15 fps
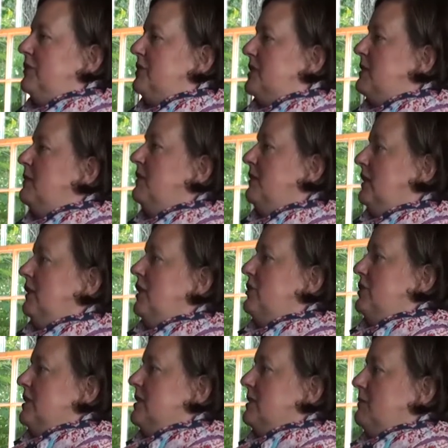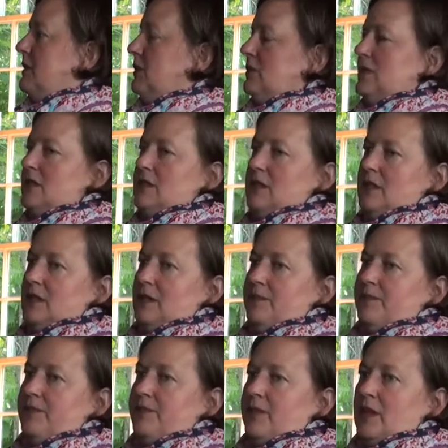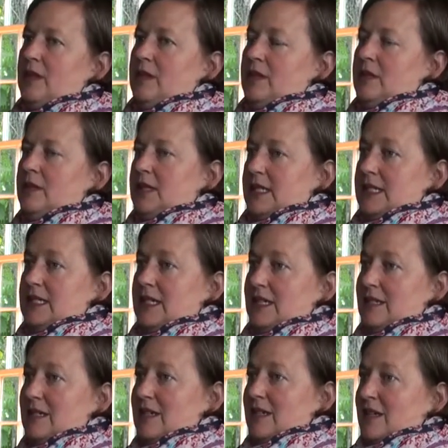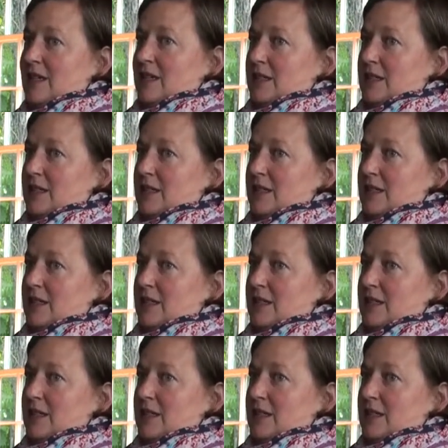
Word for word: for some of the largest mills um, that exist.